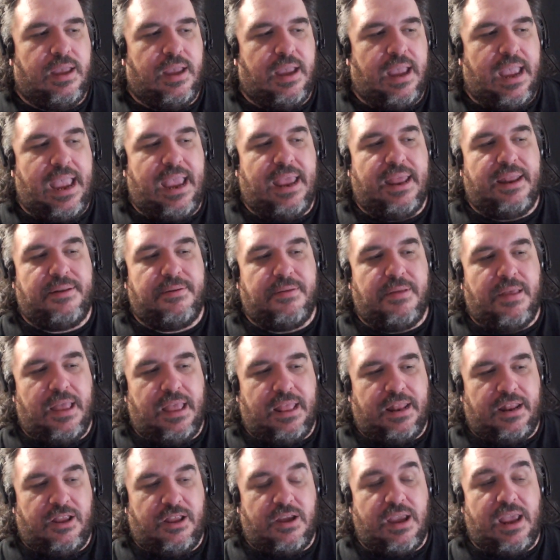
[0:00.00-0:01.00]
And
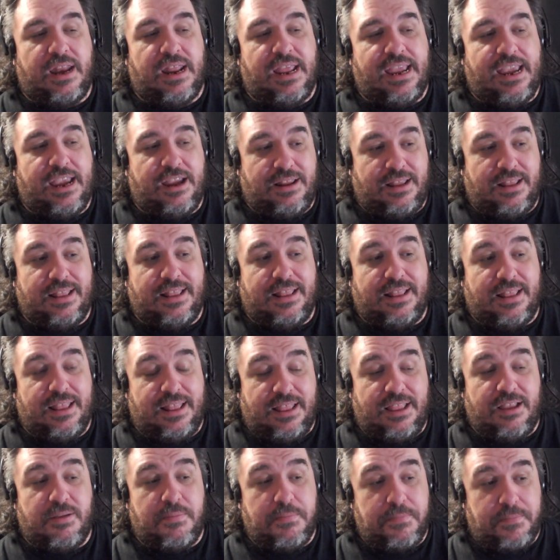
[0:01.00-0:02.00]

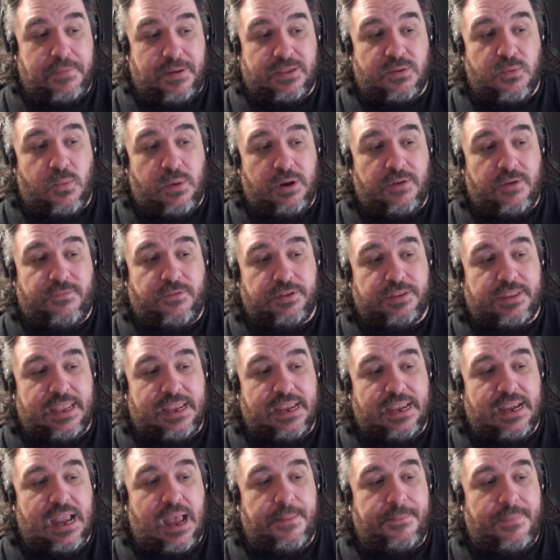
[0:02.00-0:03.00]
here, but the wonderful
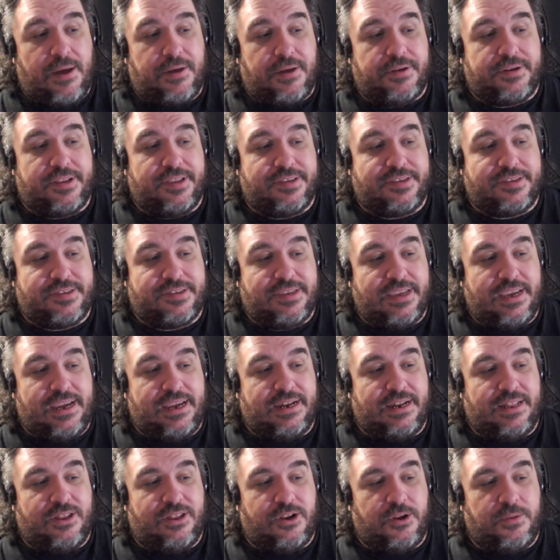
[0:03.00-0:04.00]
thing about this
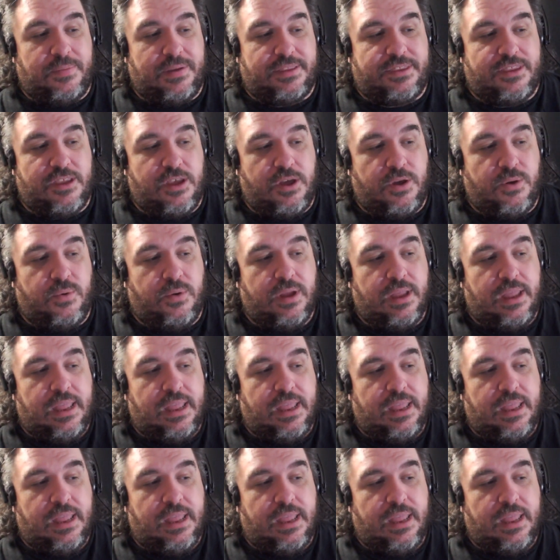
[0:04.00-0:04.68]
scene a little bit though